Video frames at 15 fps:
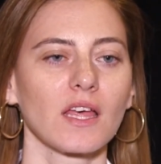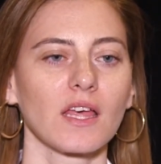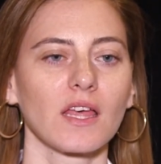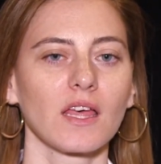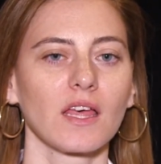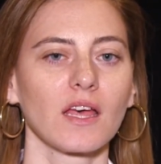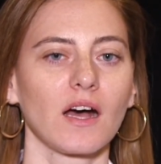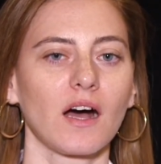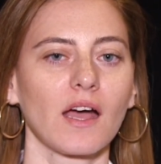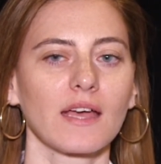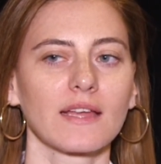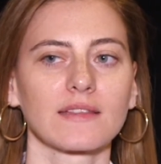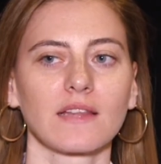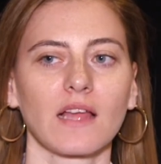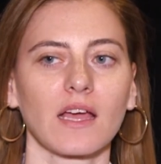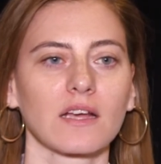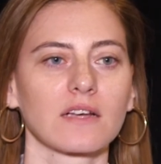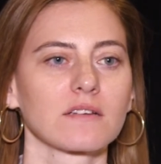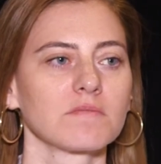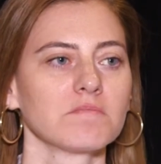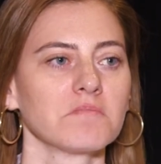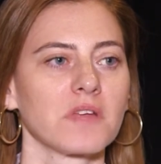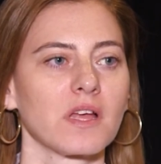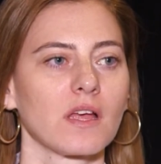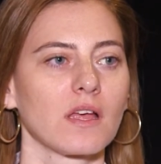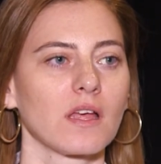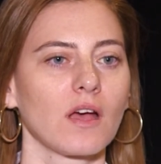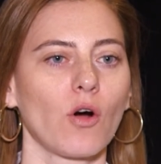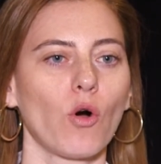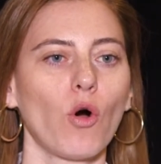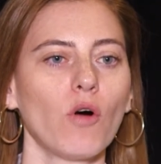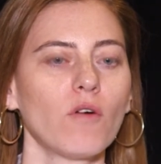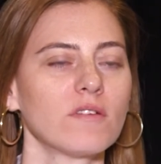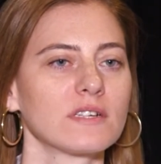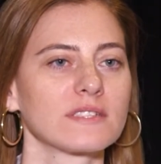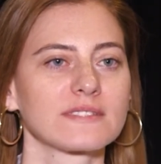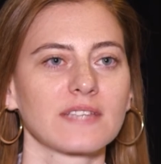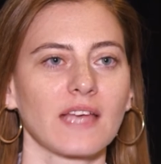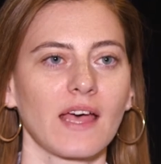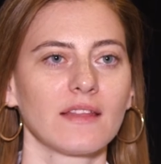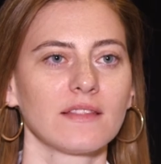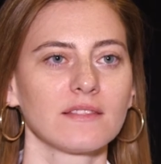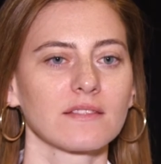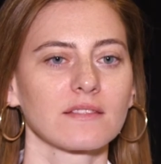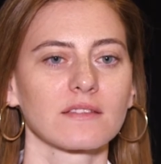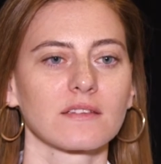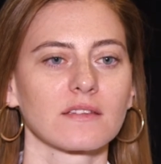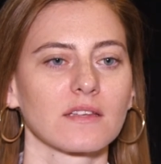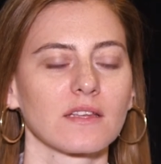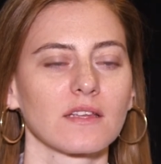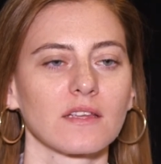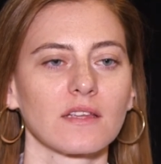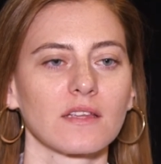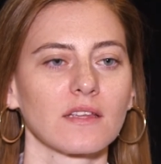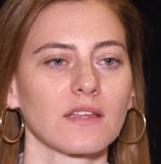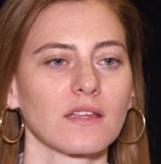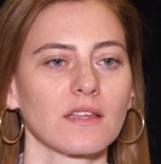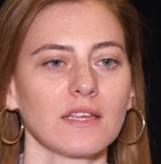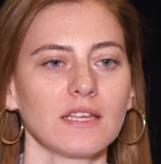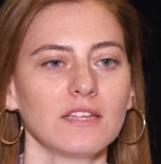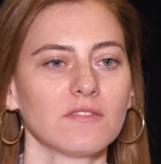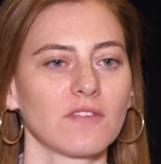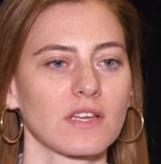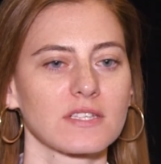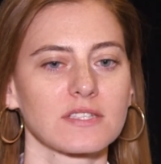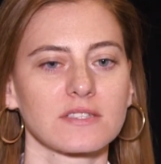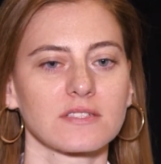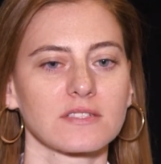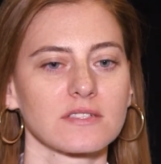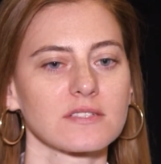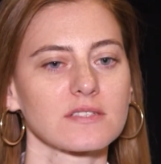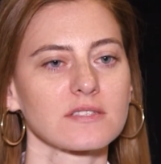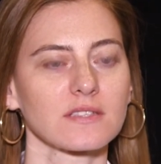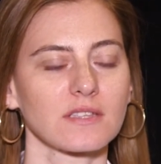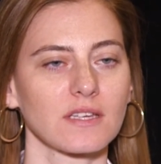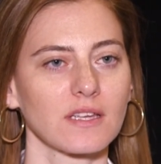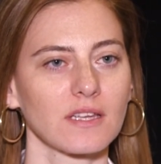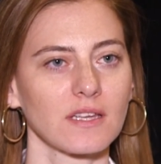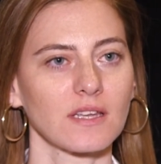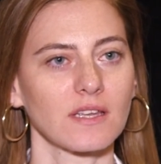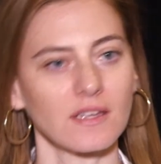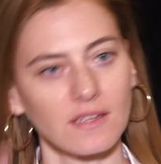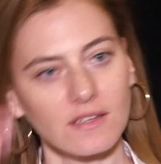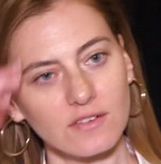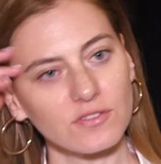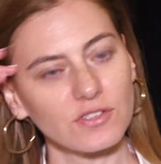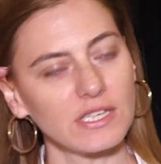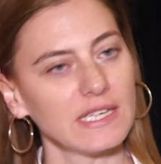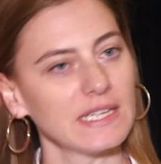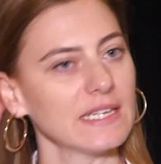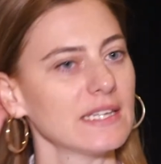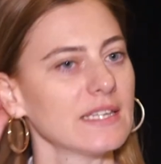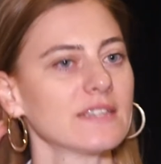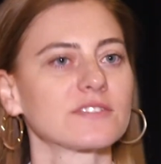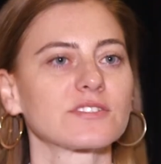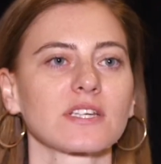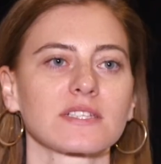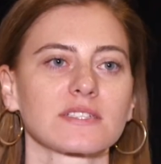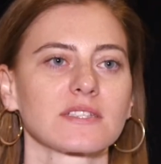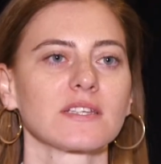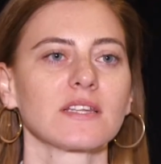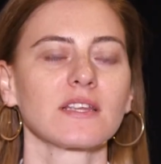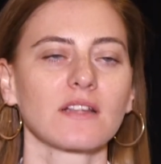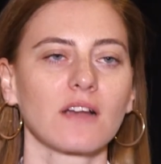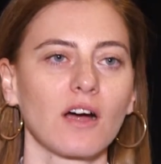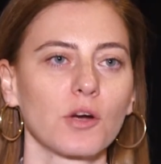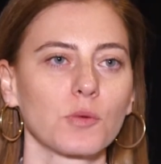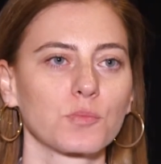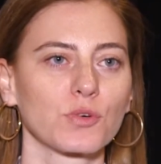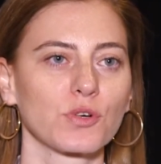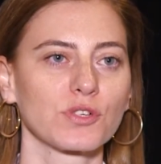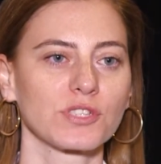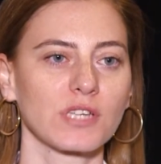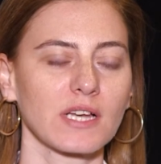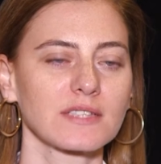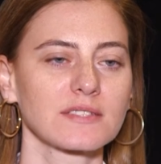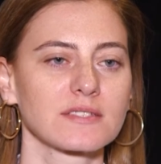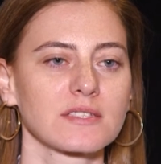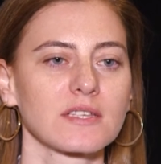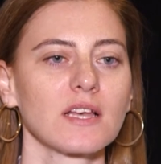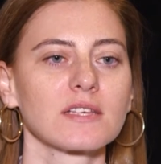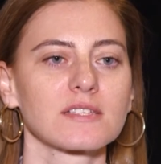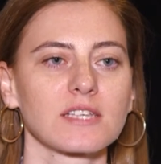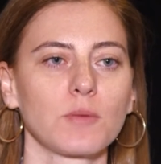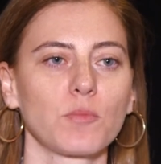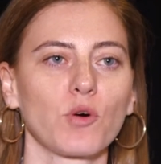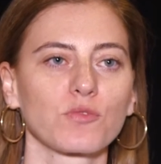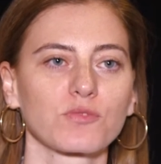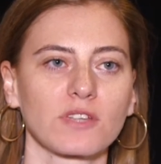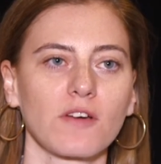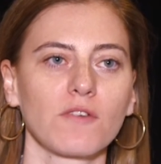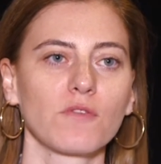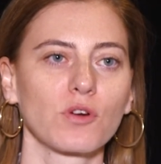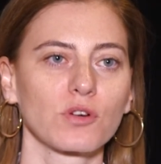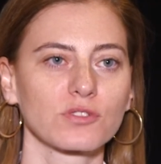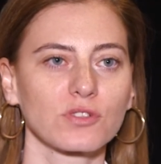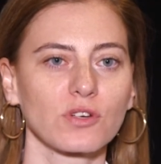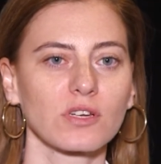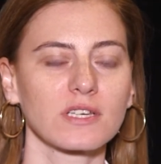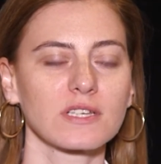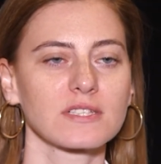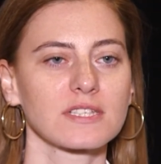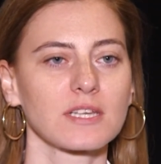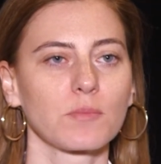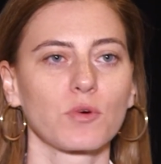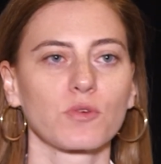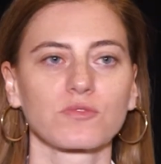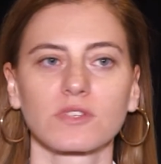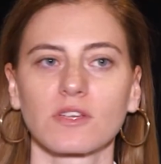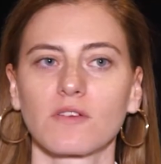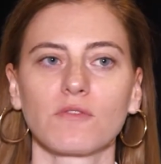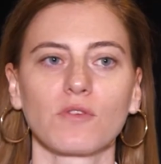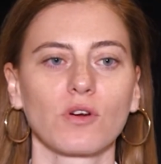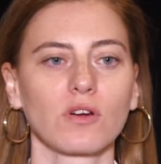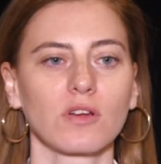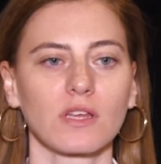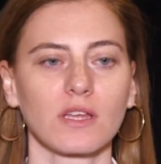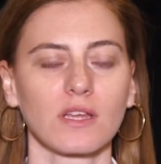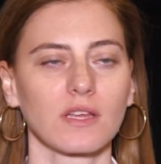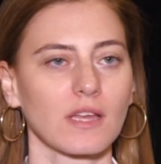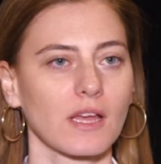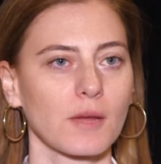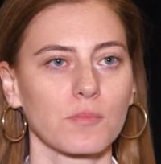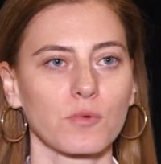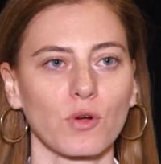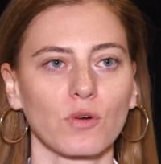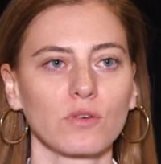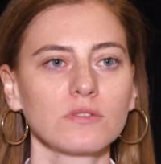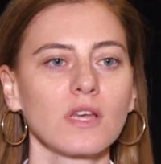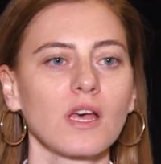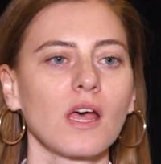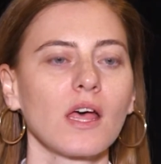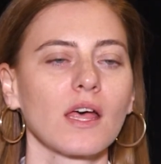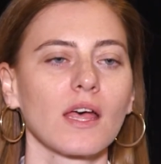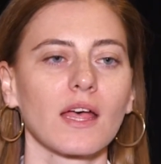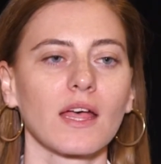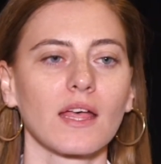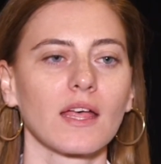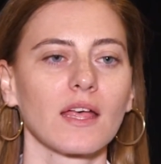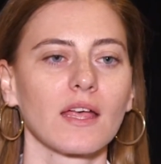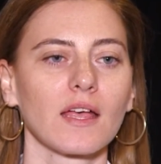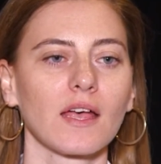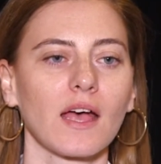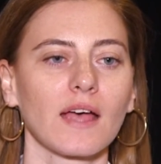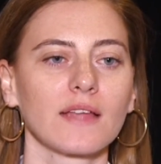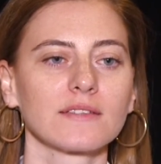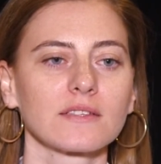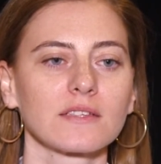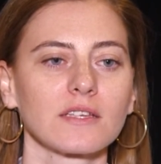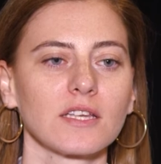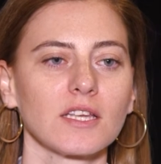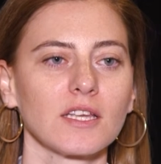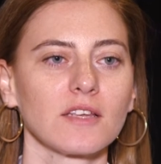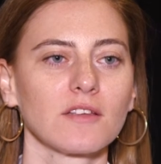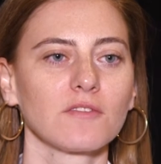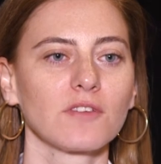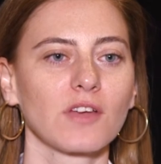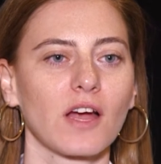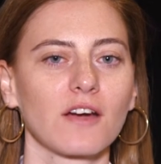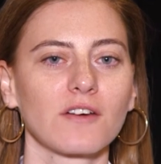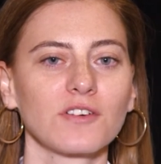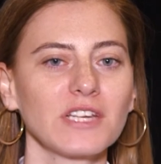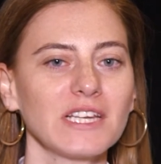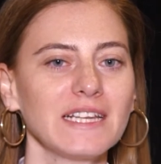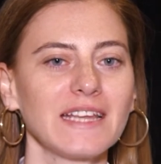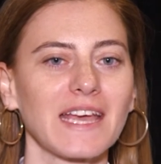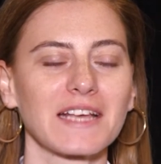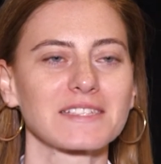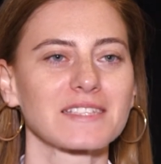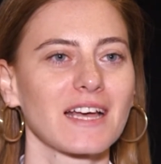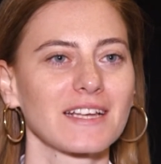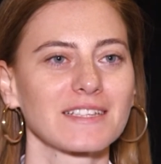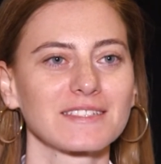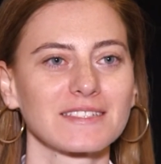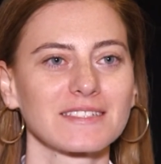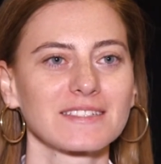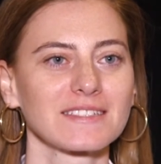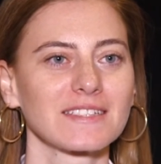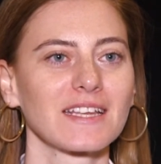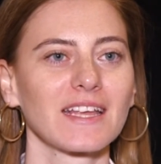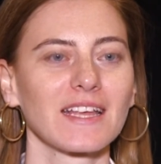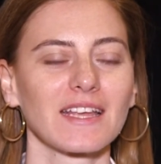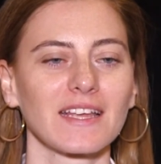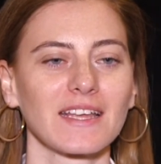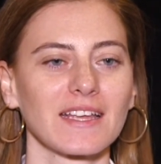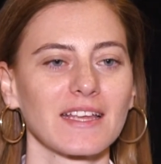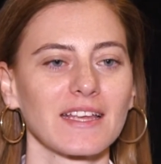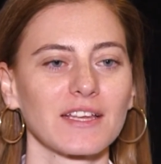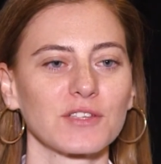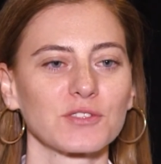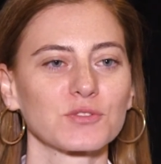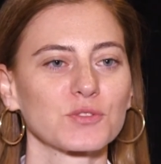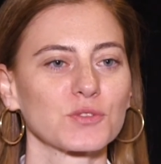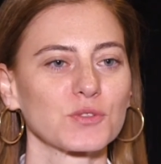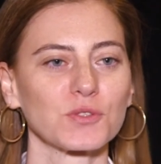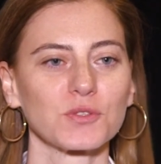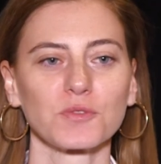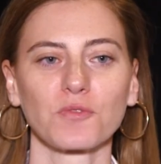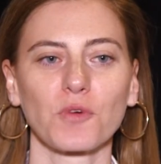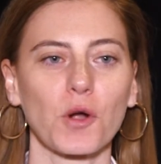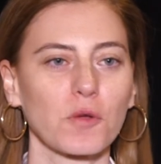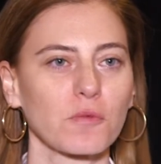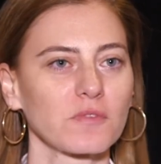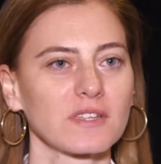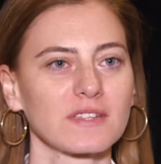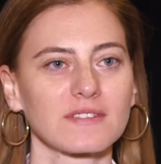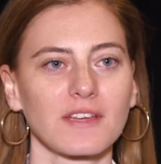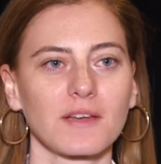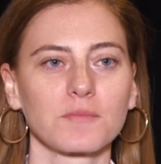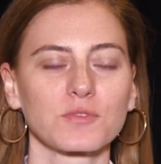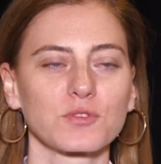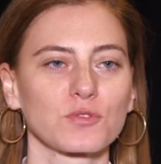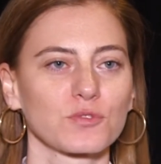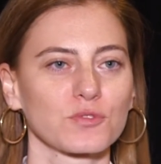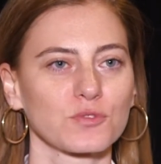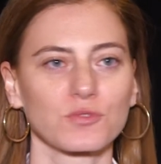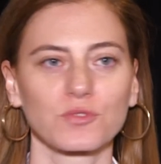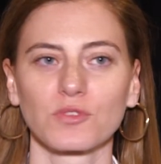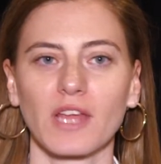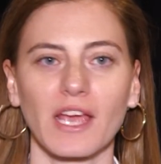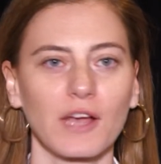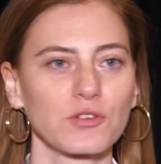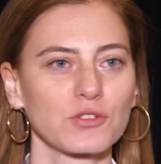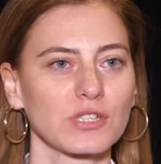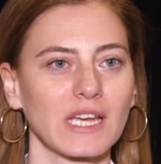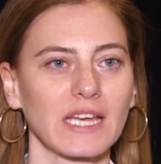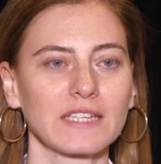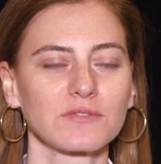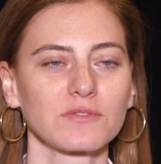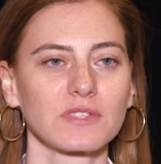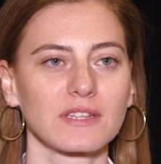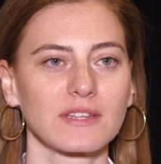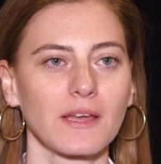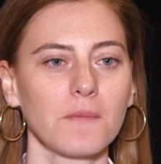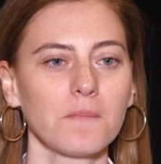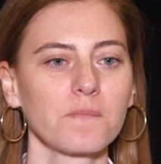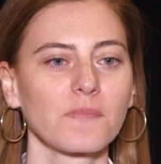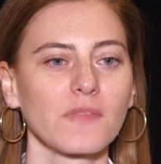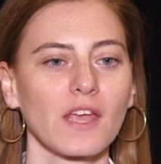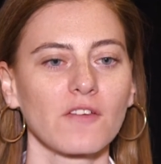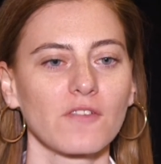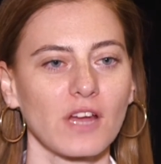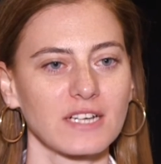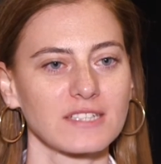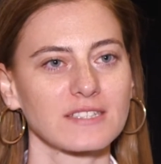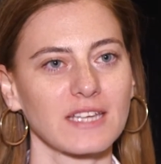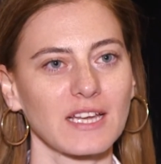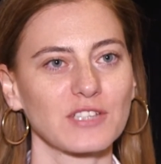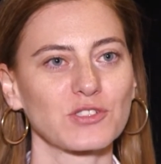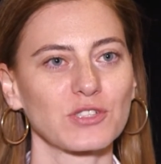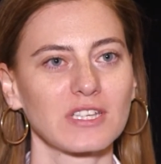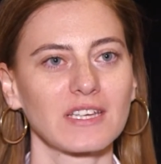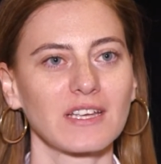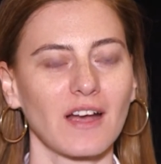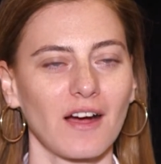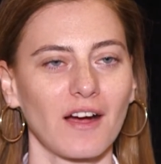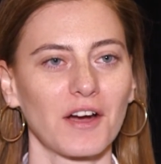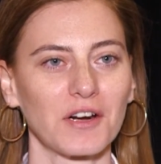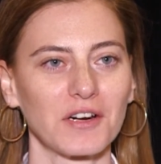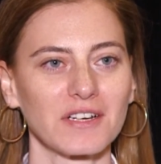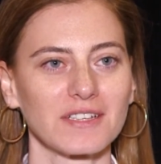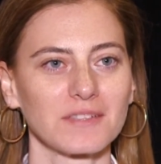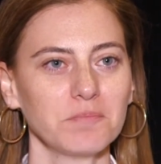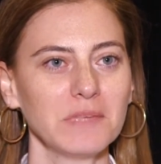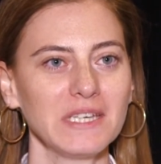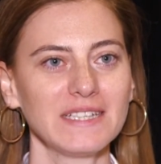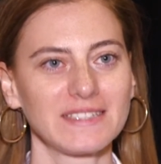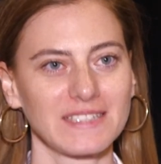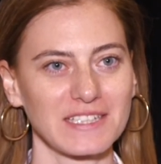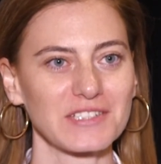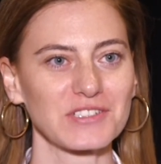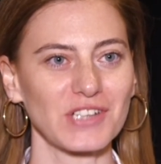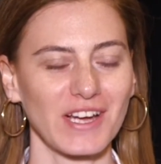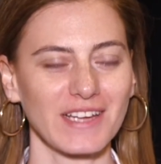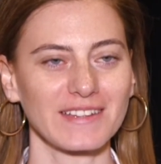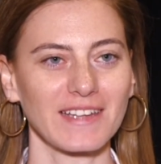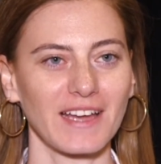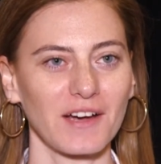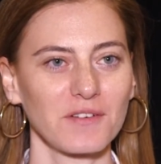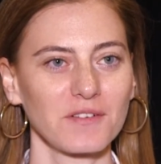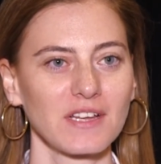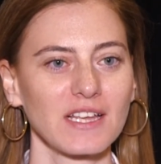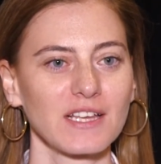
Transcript: Uh, I had like over 10 uh, investors uh, really interested in our projects. Some of them were Turkish, some of them were uh, abroad. Uh, and uh, we are really excited uh, to work with them, to negotiate with them. We are scheduling our meetings right now.